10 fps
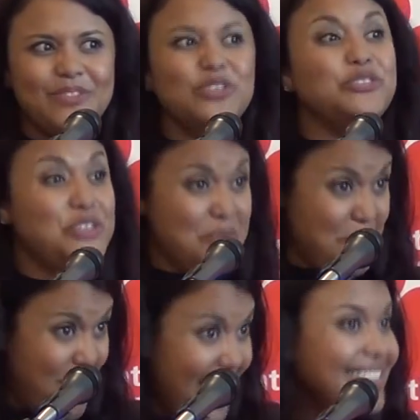So do you
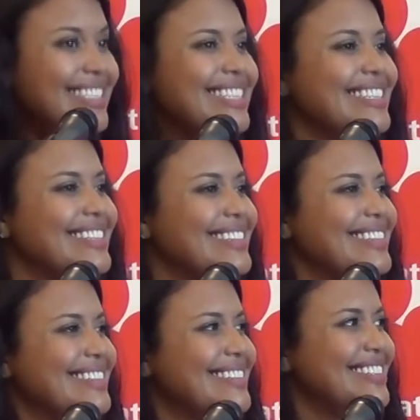want
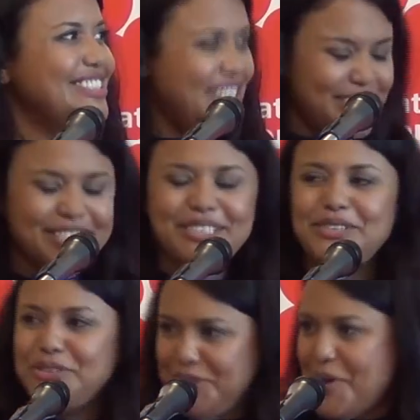
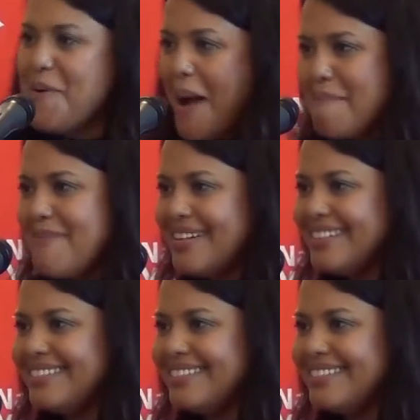Jesus to show up?